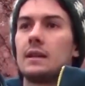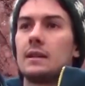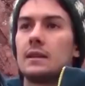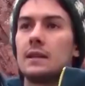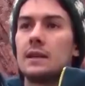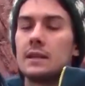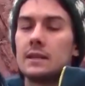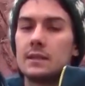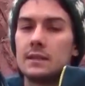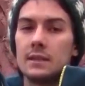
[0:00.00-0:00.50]

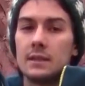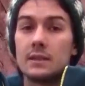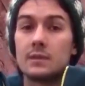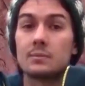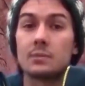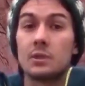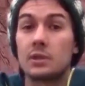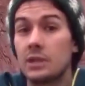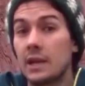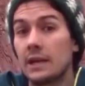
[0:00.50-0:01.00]
This is
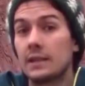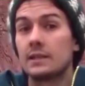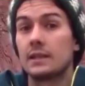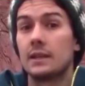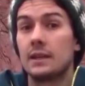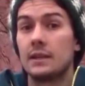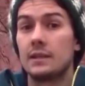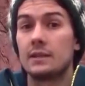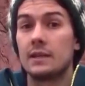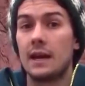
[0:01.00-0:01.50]

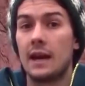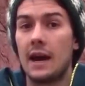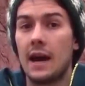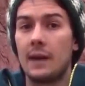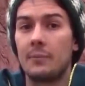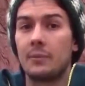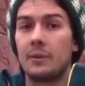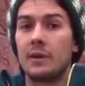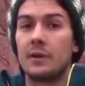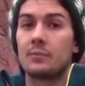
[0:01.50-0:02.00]
projected to
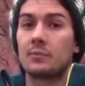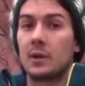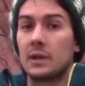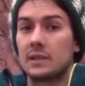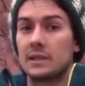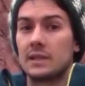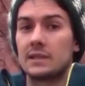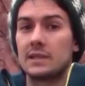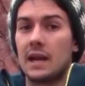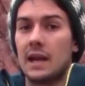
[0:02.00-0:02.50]
happen in
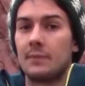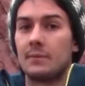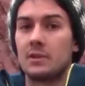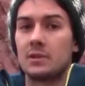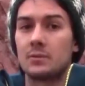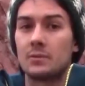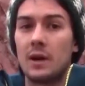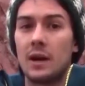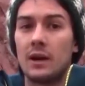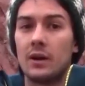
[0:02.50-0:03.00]
present time
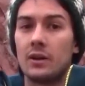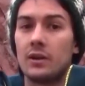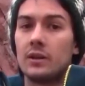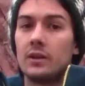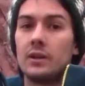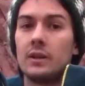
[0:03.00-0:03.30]
as well.